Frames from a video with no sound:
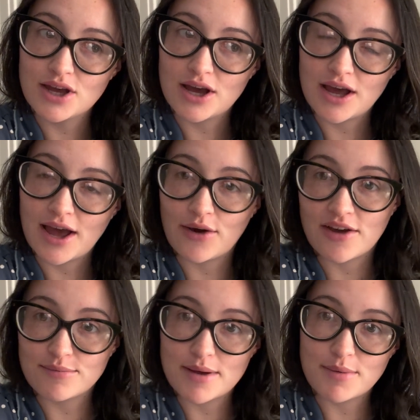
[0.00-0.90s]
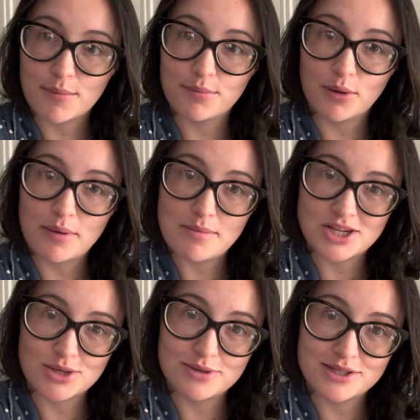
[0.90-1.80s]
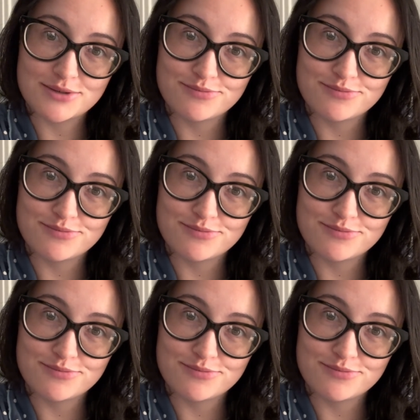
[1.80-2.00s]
how I have my pump on my pajamas.